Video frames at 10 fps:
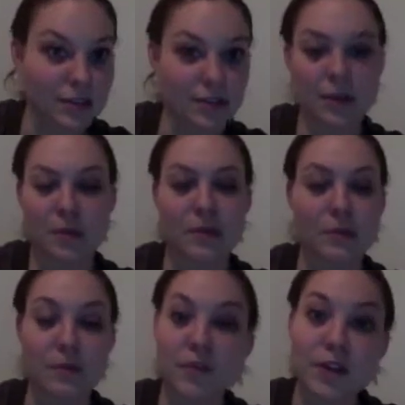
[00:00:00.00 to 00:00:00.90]
it makes
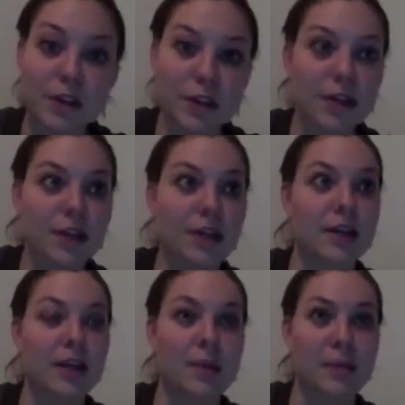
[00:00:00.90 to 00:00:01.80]
me feel good,
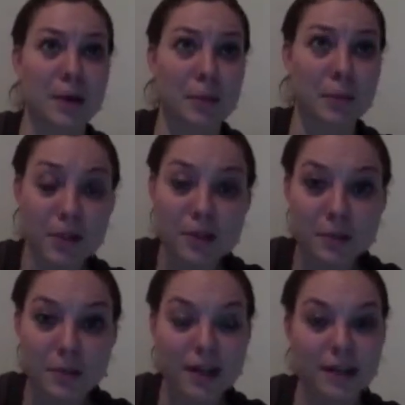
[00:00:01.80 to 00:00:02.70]
I'm a better person
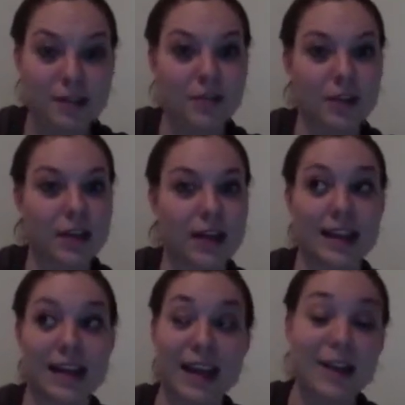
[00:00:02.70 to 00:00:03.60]
because of it, I
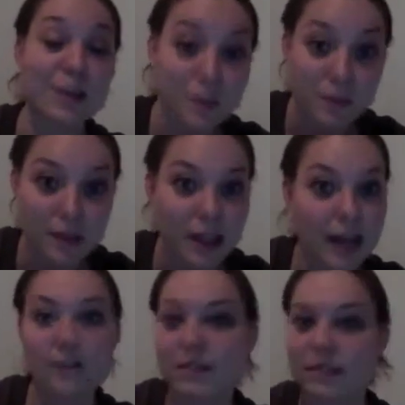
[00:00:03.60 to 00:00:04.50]
can handle
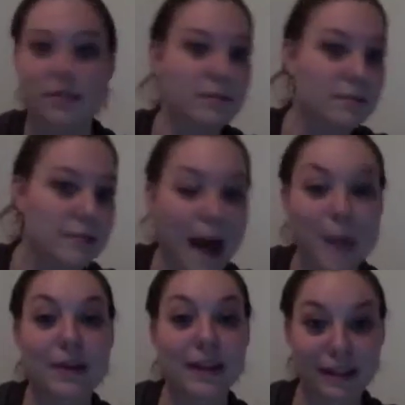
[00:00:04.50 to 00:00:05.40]
life's
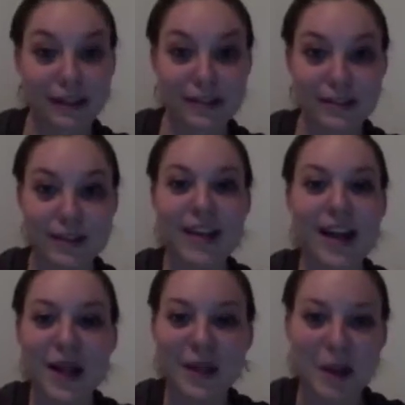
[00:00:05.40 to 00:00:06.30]
happenings
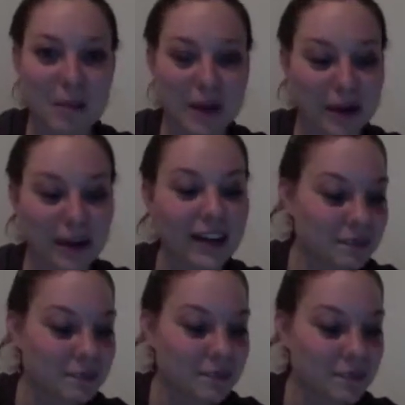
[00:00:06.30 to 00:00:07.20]
a lot better.
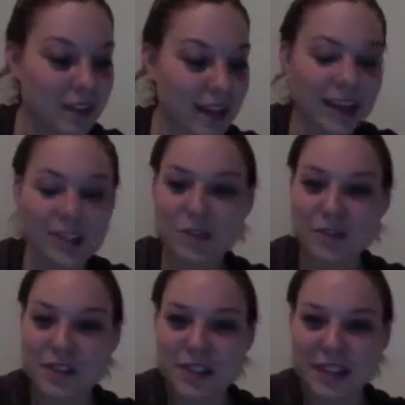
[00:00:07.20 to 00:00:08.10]
Yeah, it just
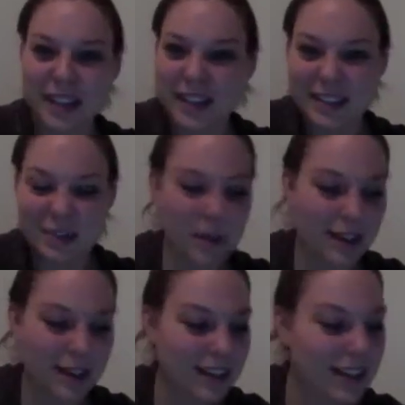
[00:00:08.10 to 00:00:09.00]
feels good. I like
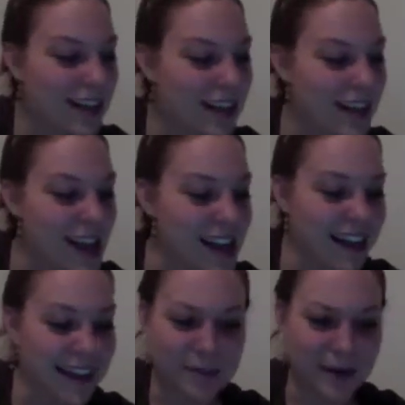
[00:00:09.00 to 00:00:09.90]
sweating.
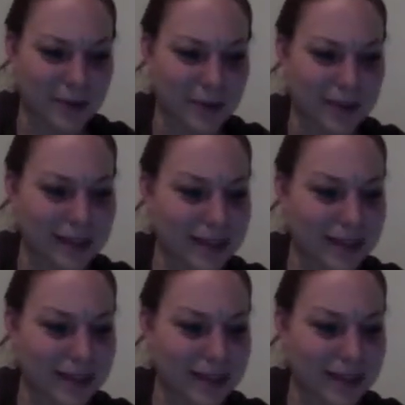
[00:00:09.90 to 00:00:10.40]
I'm kind of weird like